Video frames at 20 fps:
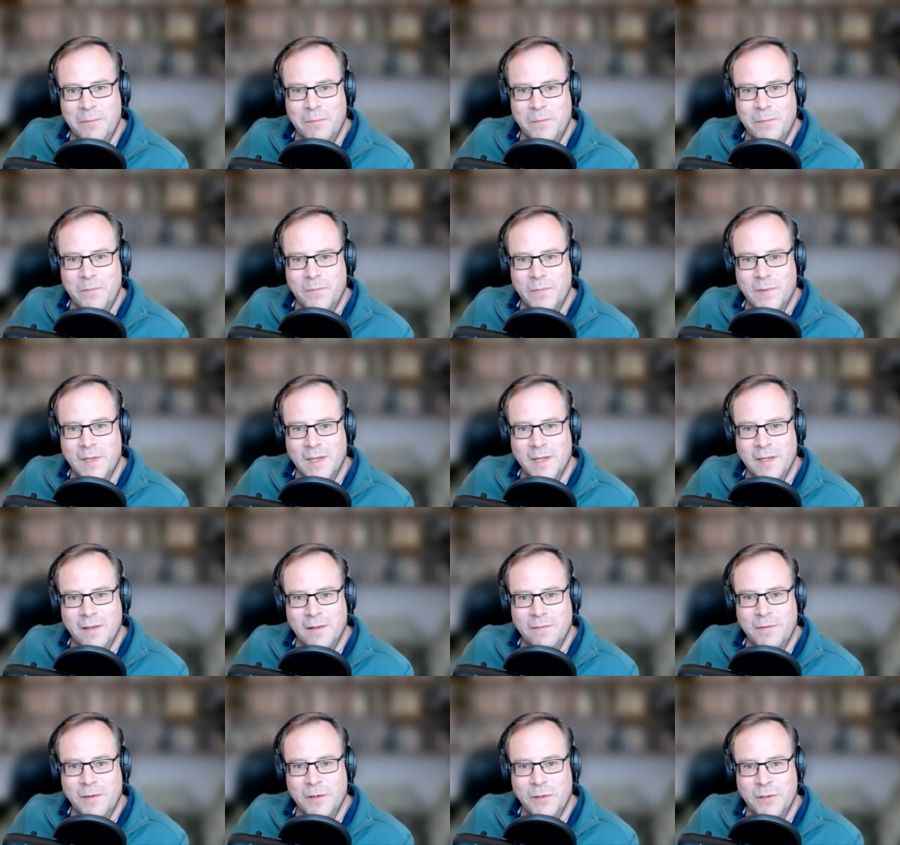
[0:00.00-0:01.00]
the the
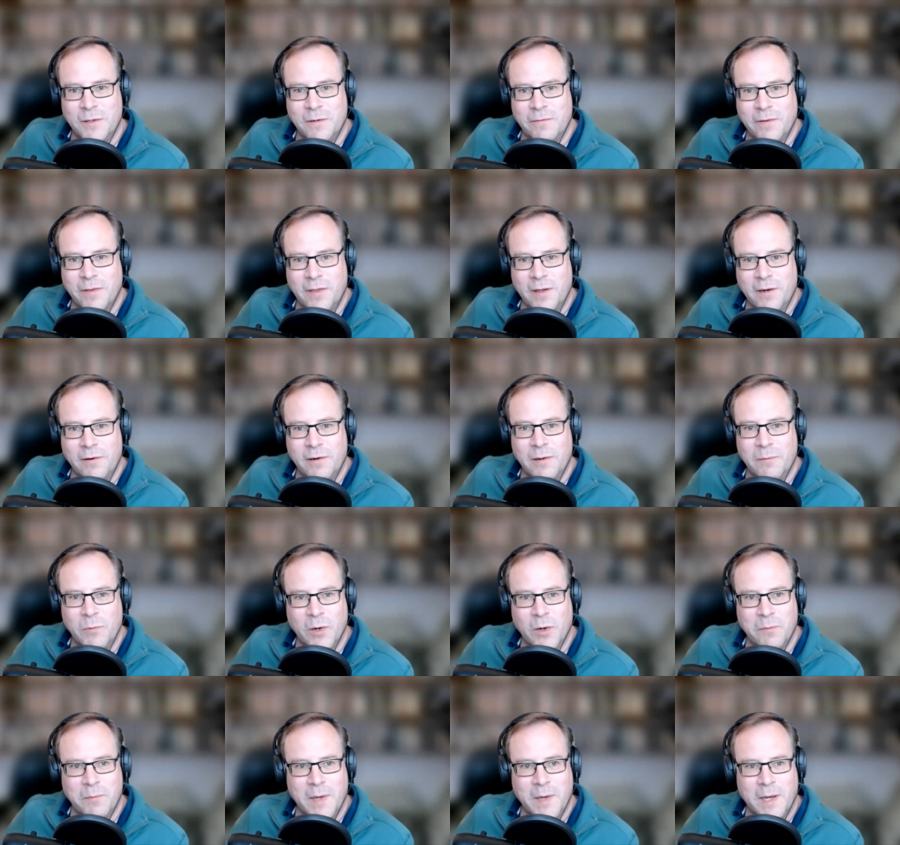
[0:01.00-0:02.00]
future of Ethereum
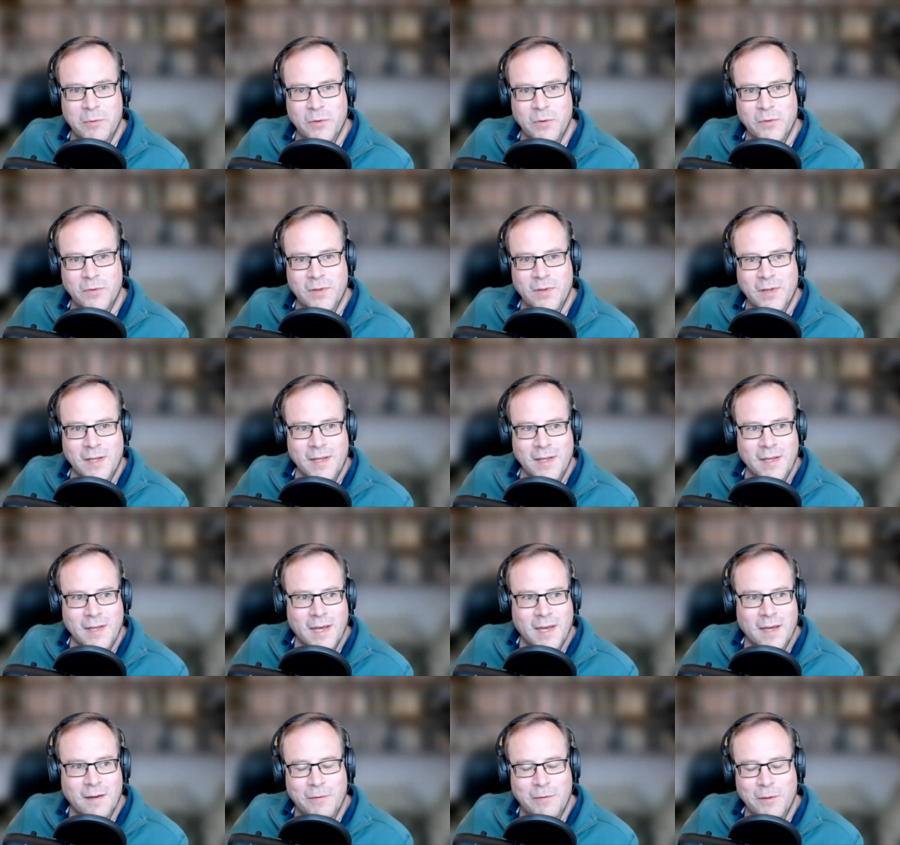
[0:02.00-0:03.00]
roadmap has had
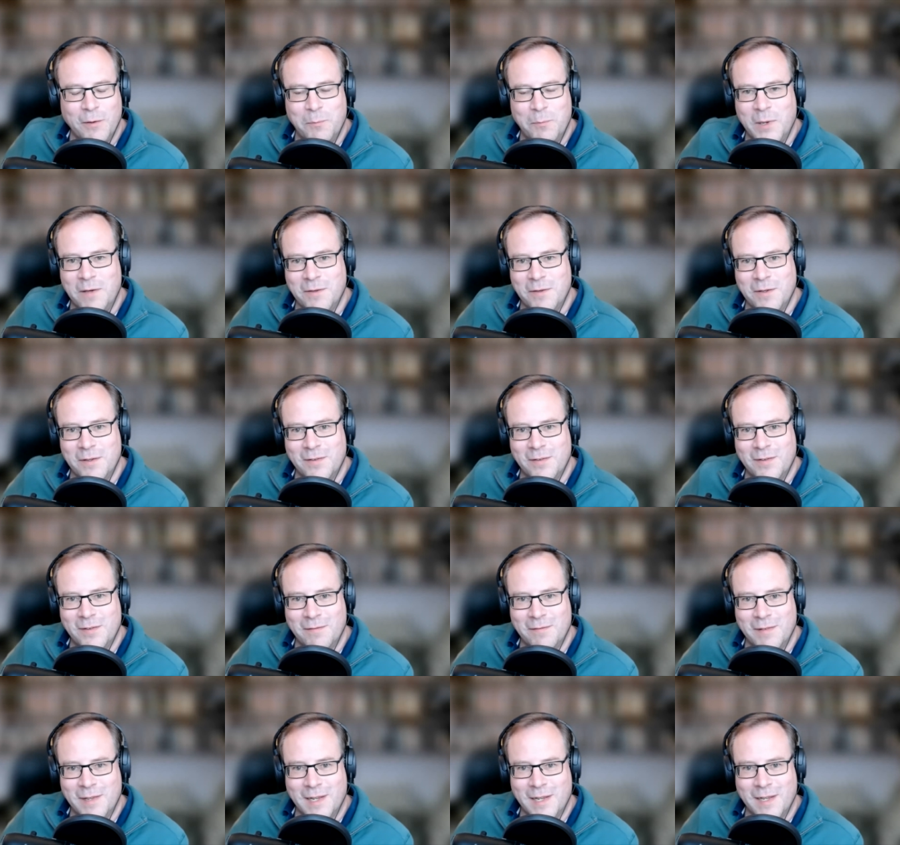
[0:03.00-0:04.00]
a few pivots over
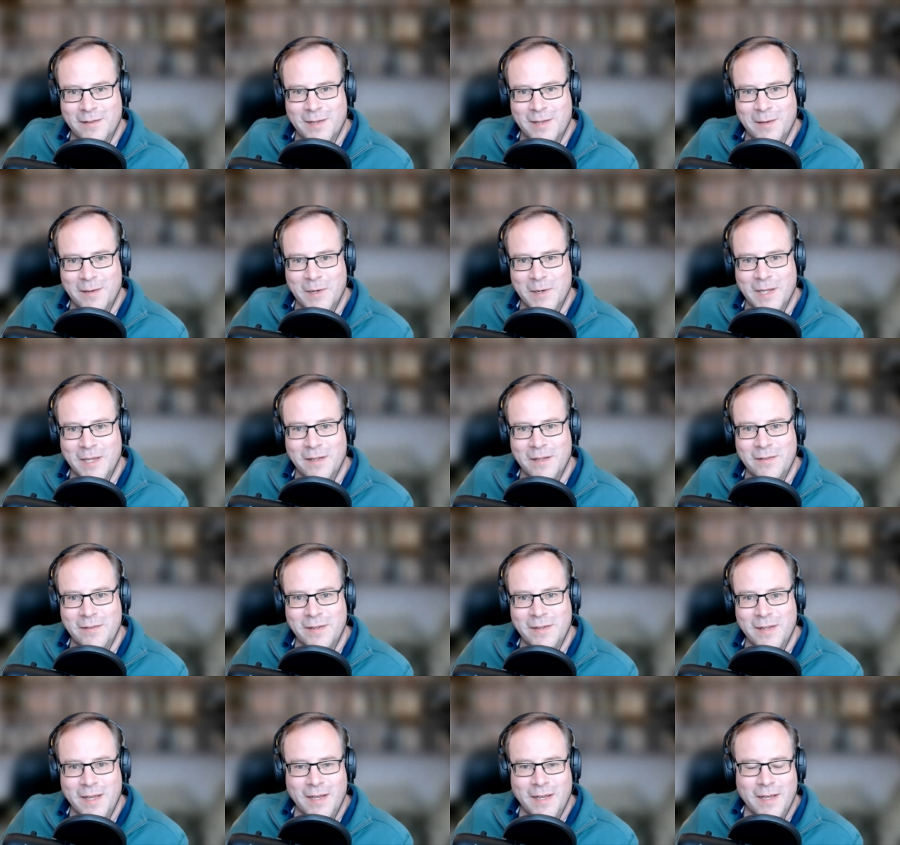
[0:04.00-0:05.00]
the last couple of years,
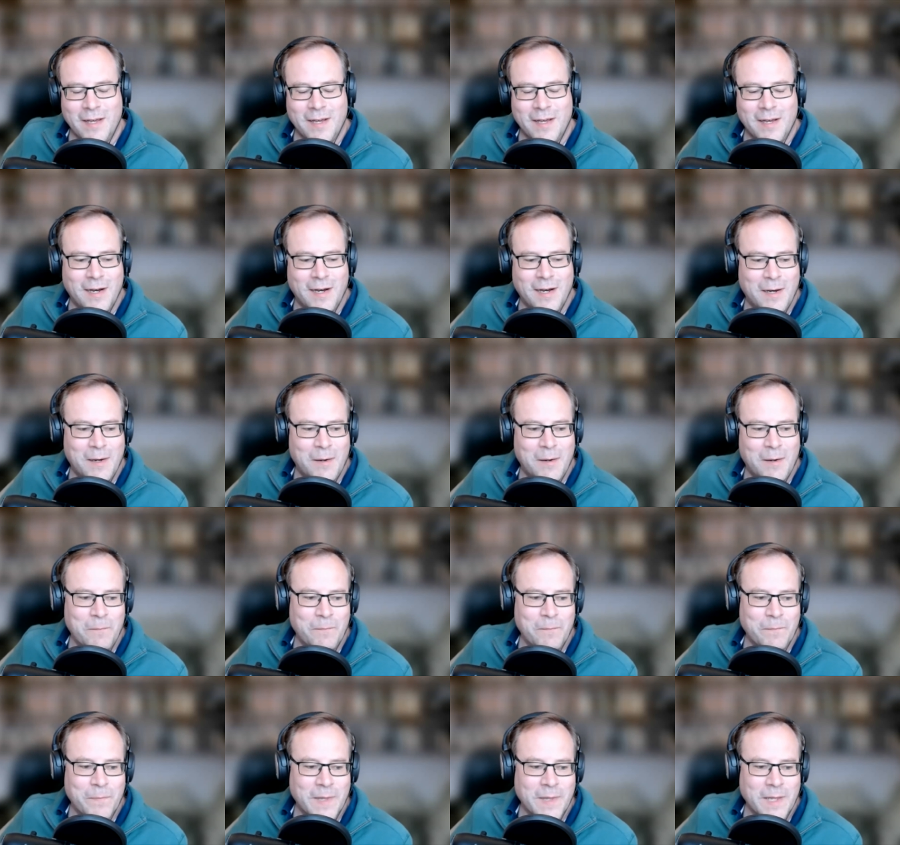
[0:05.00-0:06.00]
um,
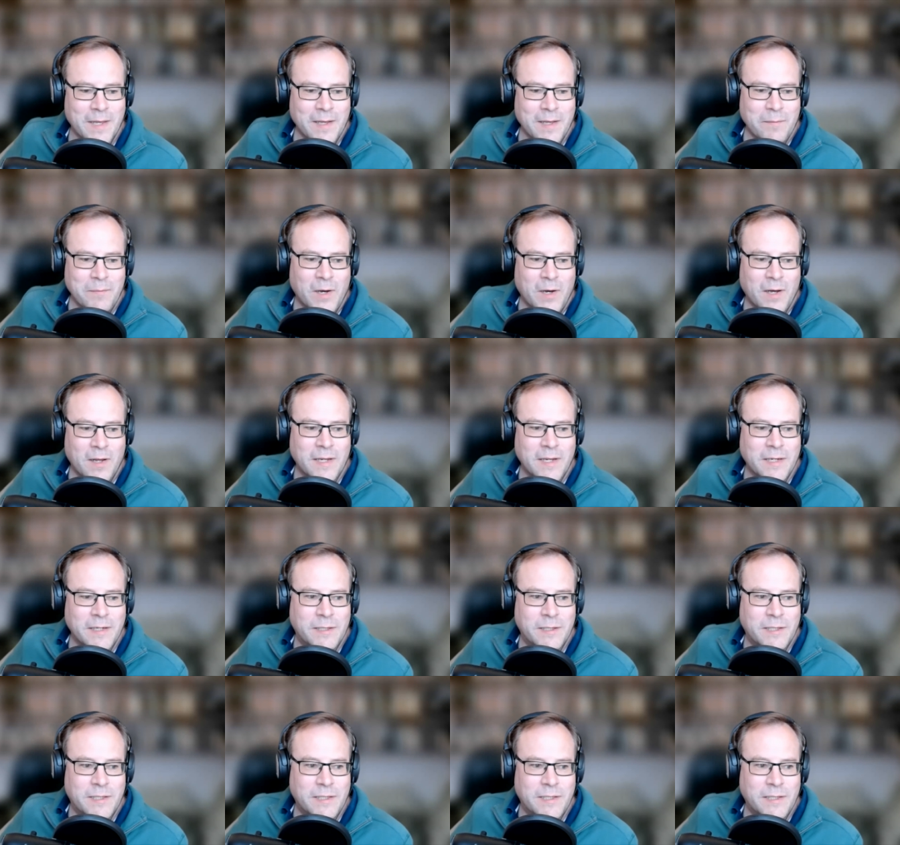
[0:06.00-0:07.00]
partly
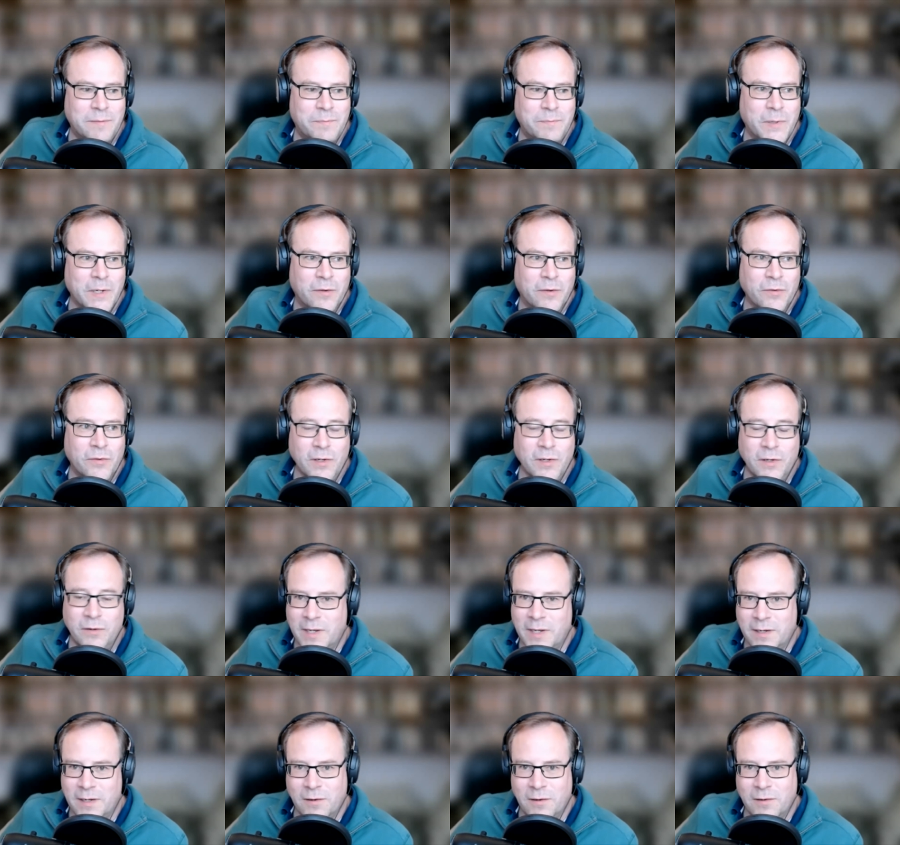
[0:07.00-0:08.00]
because new
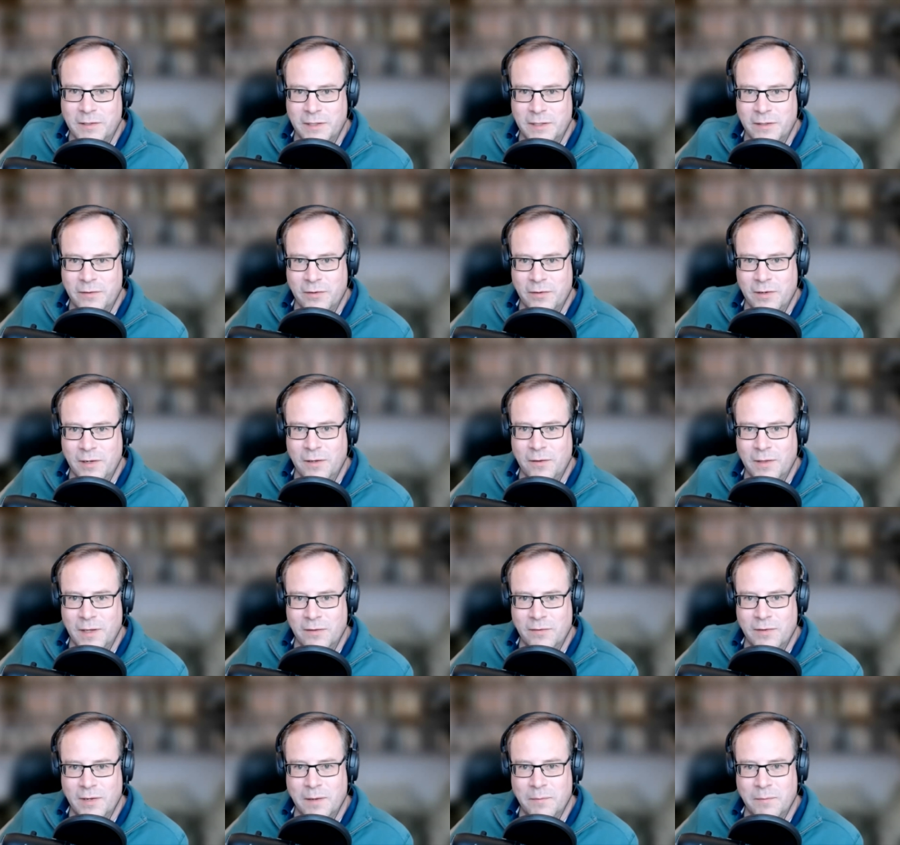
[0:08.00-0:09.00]
technologies and new things
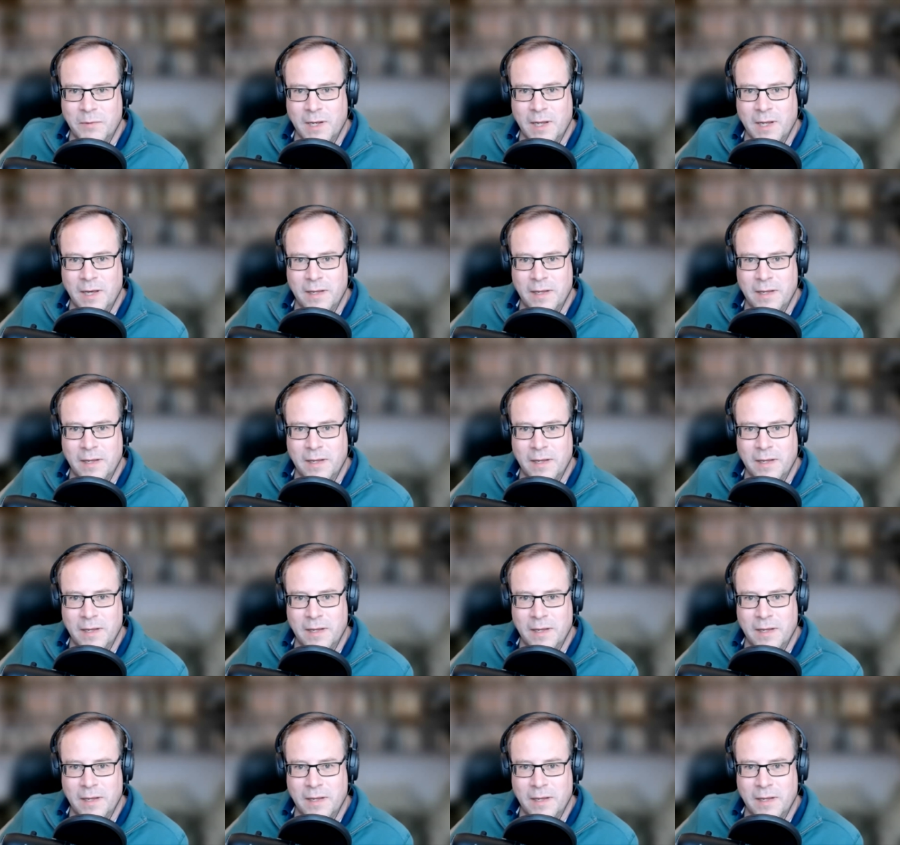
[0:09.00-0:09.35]
come to light.